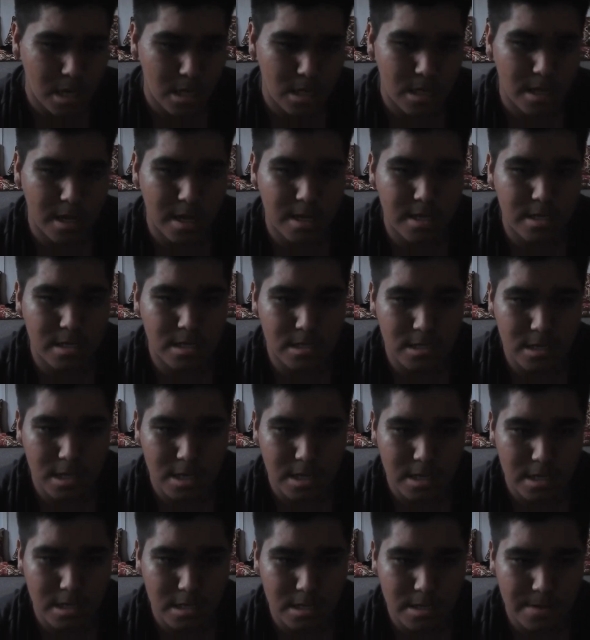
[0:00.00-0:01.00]
like
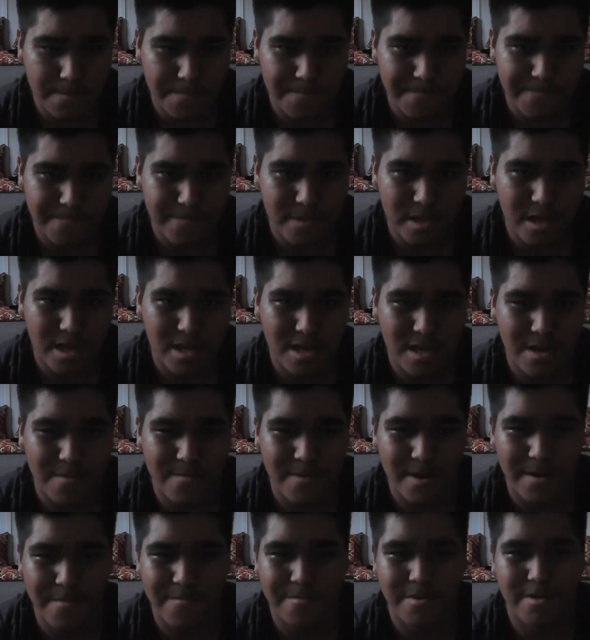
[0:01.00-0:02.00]
saying like
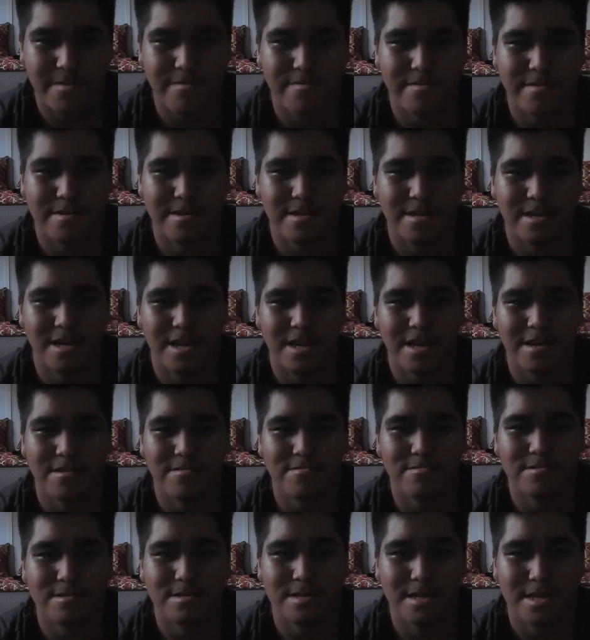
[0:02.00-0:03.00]
about people's
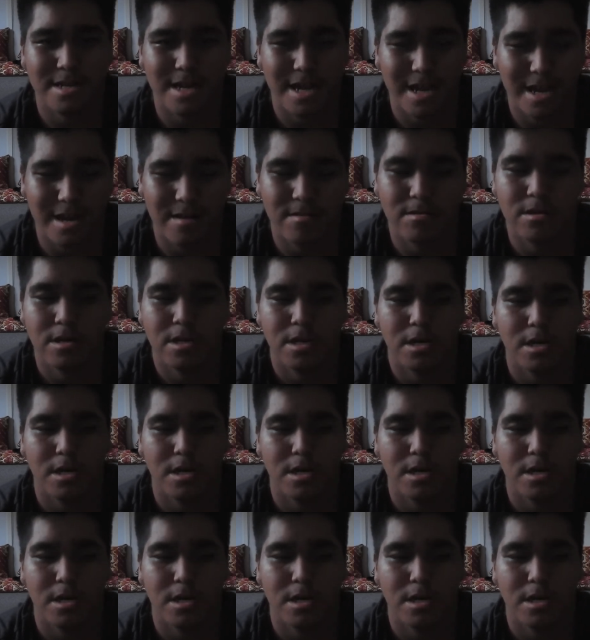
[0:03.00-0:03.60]
channels and how